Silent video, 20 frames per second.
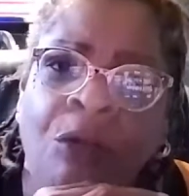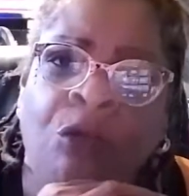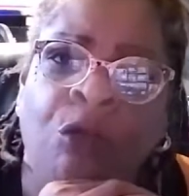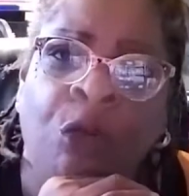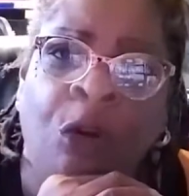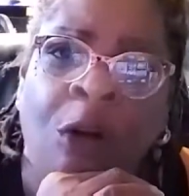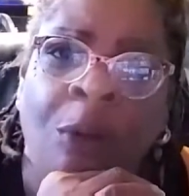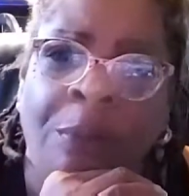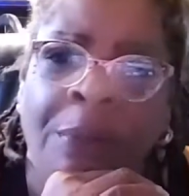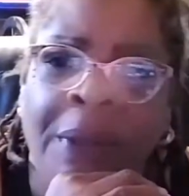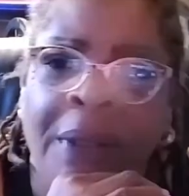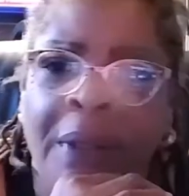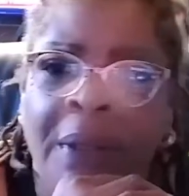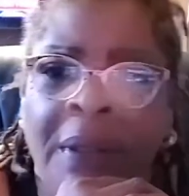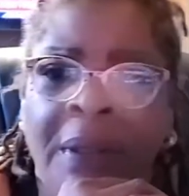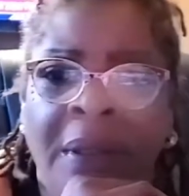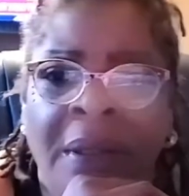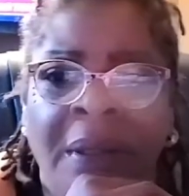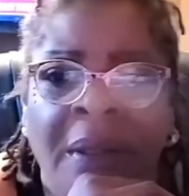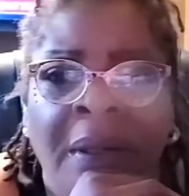I think about Donald
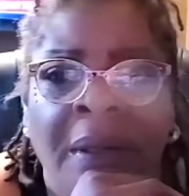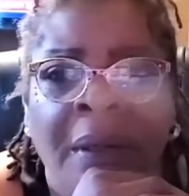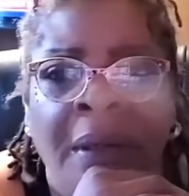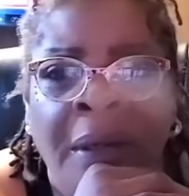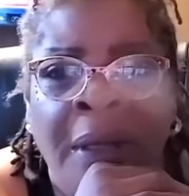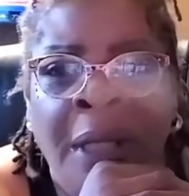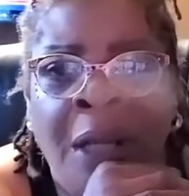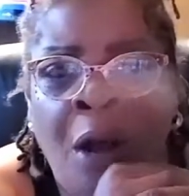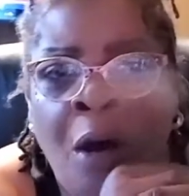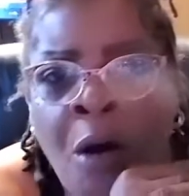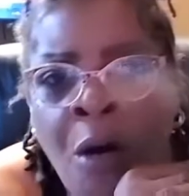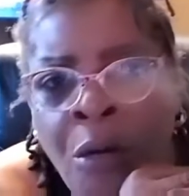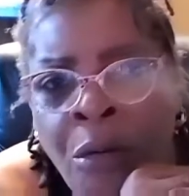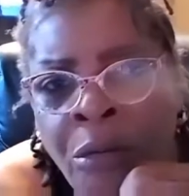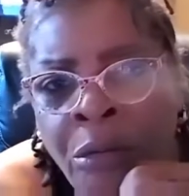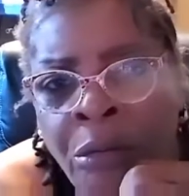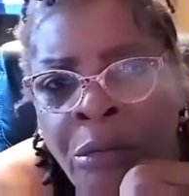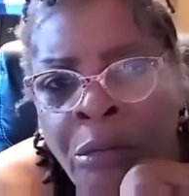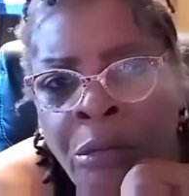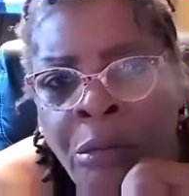Trump,
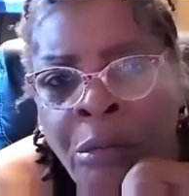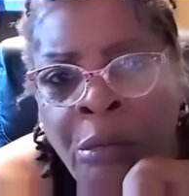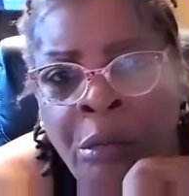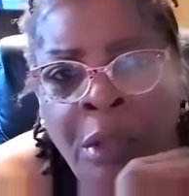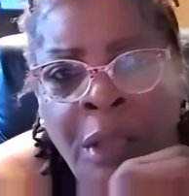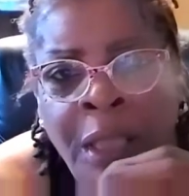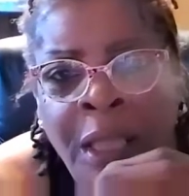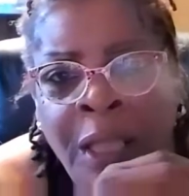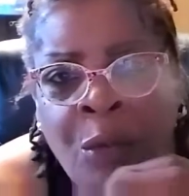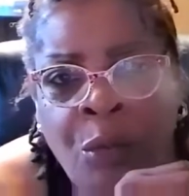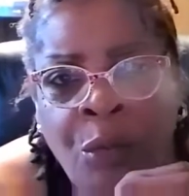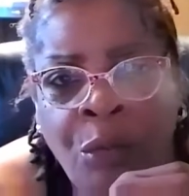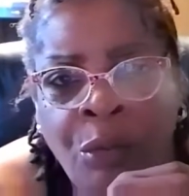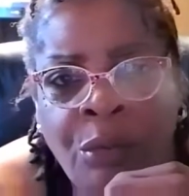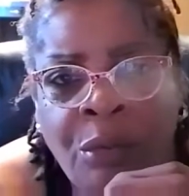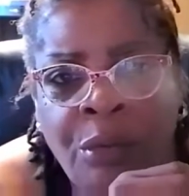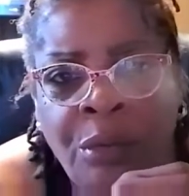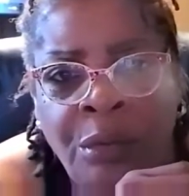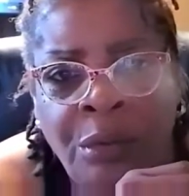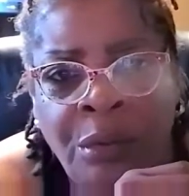it all
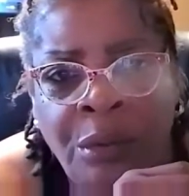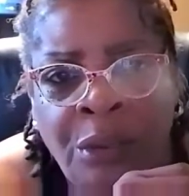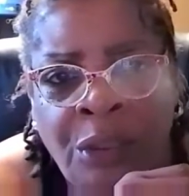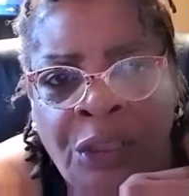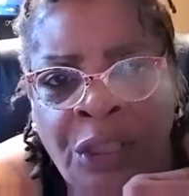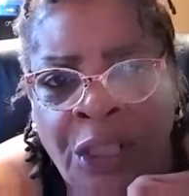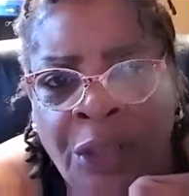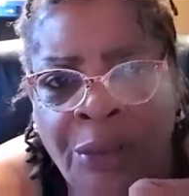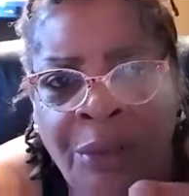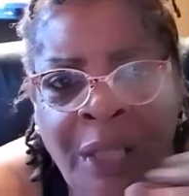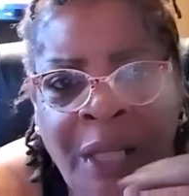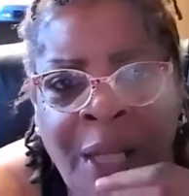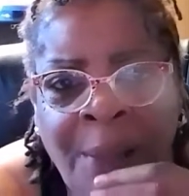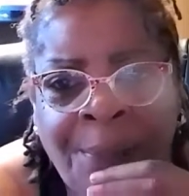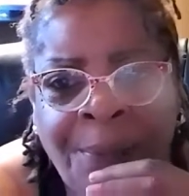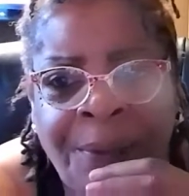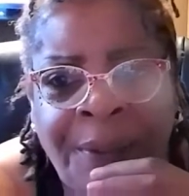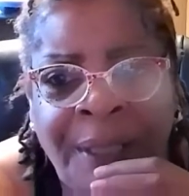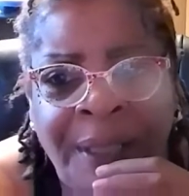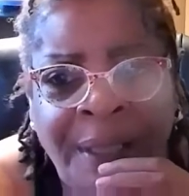equals
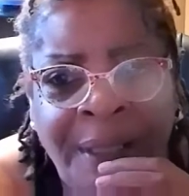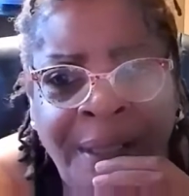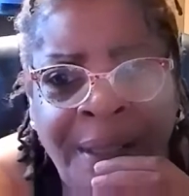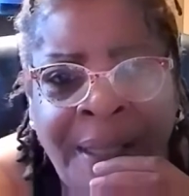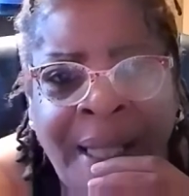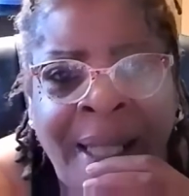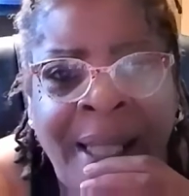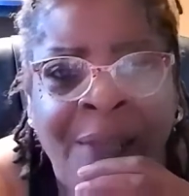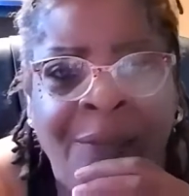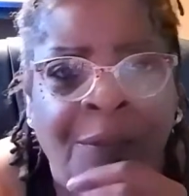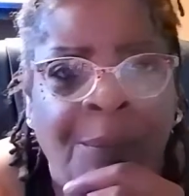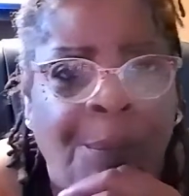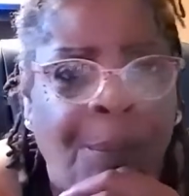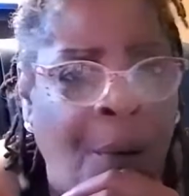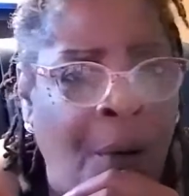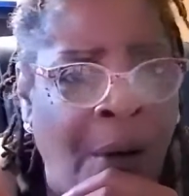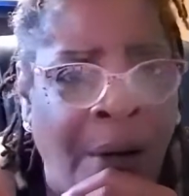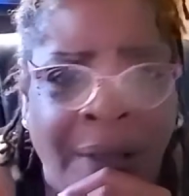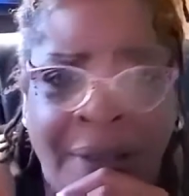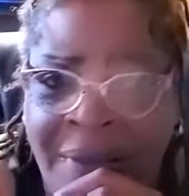Jerry
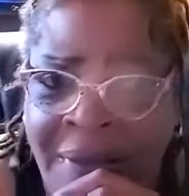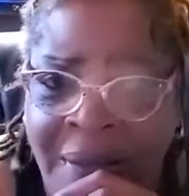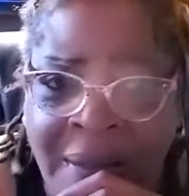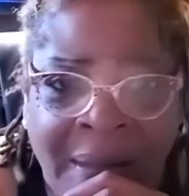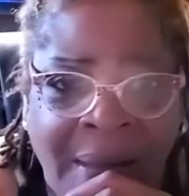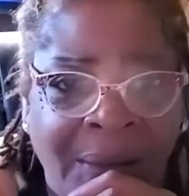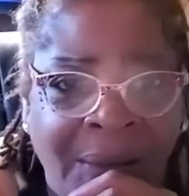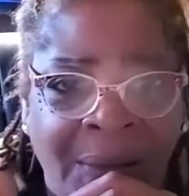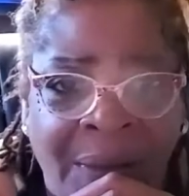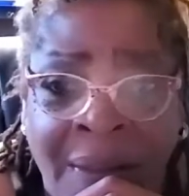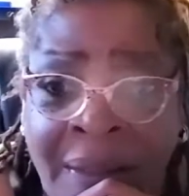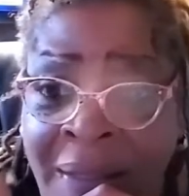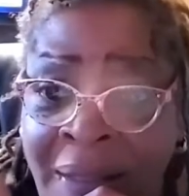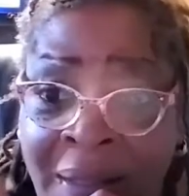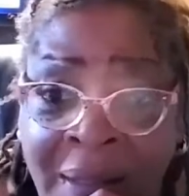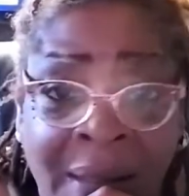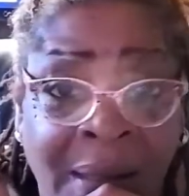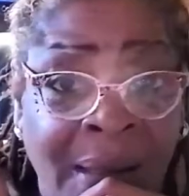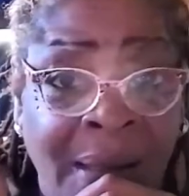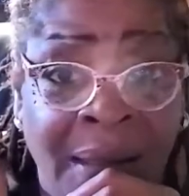Epstein. They even party
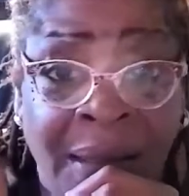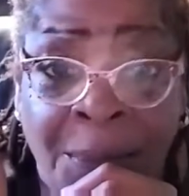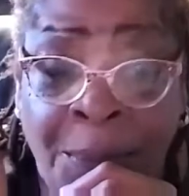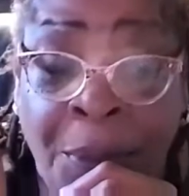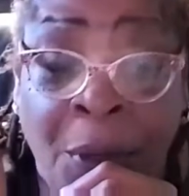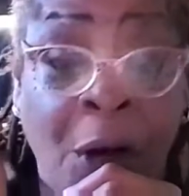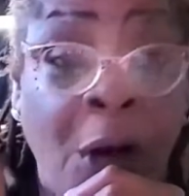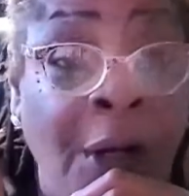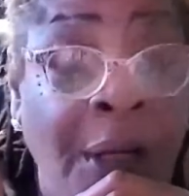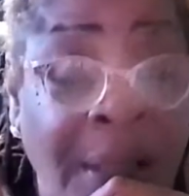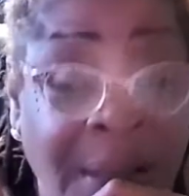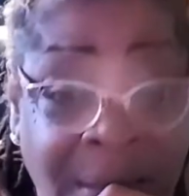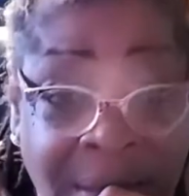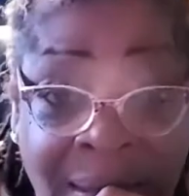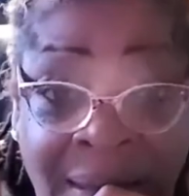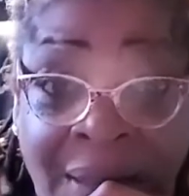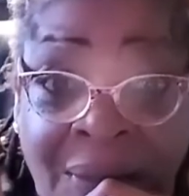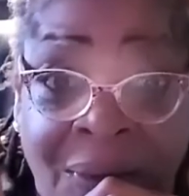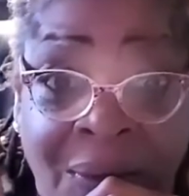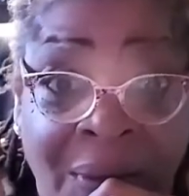together. Again,
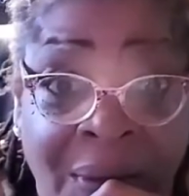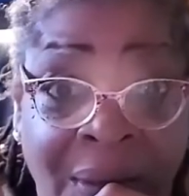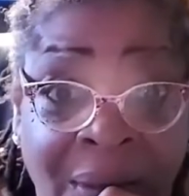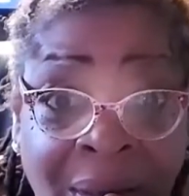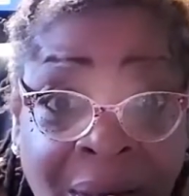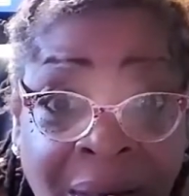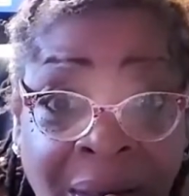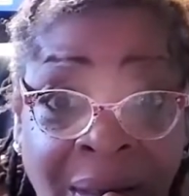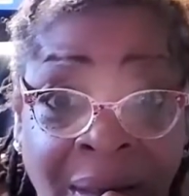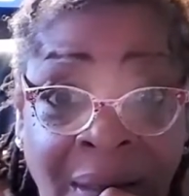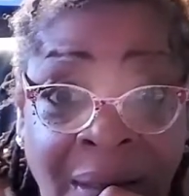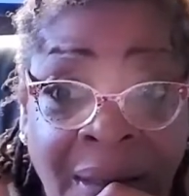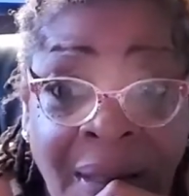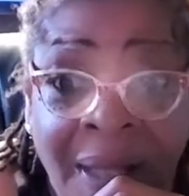party together.